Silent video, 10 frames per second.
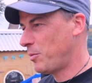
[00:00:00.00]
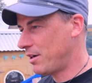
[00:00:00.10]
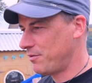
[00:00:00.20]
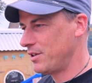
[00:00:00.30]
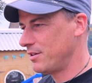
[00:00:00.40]

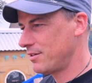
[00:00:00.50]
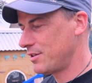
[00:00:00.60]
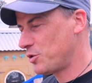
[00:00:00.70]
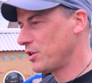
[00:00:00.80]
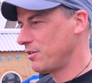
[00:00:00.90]
part of
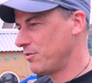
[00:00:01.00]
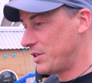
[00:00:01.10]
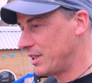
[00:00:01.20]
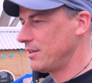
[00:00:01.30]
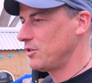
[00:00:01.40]
the trick of
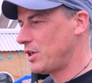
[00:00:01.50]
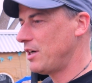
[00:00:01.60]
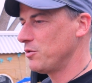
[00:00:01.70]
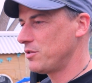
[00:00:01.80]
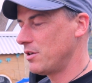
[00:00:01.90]
digging
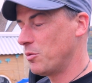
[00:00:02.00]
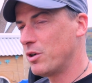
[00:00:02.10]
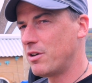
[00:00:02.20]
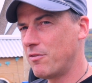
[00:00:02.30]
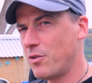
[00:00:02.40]
trails in a
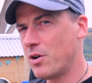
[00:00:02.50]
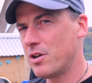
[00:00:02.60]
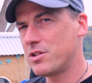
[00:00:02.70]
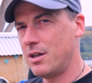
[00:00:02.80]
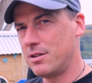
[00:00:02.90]
working
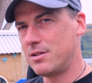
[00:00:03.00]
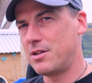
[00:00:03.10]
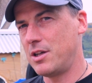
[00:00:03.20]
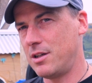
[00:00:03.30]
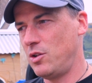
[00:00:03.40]
forest is
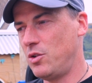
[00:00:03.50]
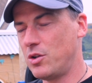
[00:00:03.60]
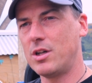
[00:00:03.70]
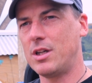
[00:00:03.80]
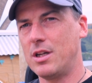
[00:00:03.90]
that
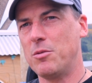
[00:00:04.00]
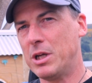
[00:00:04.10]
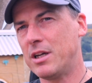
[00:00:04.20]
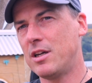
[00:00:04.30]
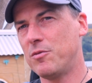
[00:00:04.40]
you're going to get a
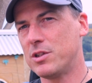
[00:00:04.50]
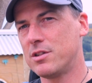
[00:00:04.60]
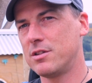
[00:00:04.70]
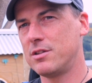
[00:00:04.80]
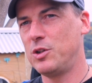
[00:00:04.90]
blank
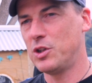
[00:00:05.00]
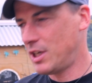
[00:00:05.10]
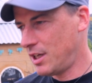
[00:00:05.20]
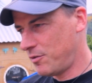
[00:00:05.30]
canvas. You're going to